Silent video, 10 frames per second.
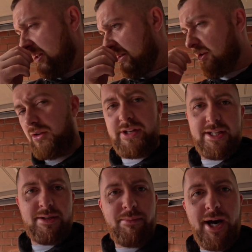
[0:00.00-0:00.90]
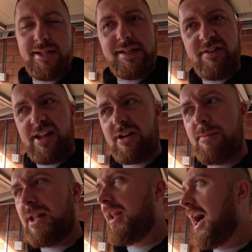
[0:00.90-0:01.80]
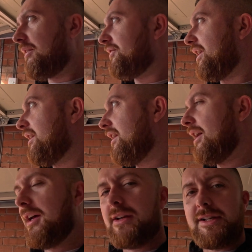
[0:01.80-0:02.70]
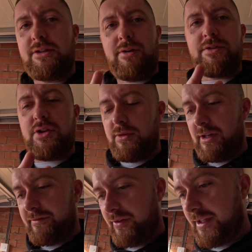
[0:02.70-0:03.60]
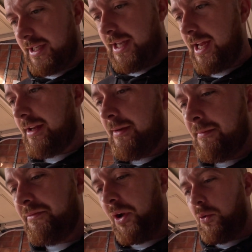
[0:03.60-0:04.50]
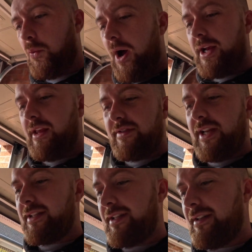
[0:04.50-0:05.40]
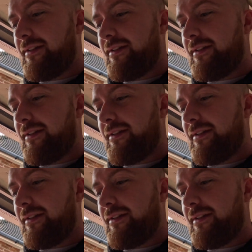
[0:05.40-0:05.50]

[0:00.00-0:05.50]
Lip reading: All the discs and pads, and they're coming after, because I do have two deliveries today. Don't know why they've sent it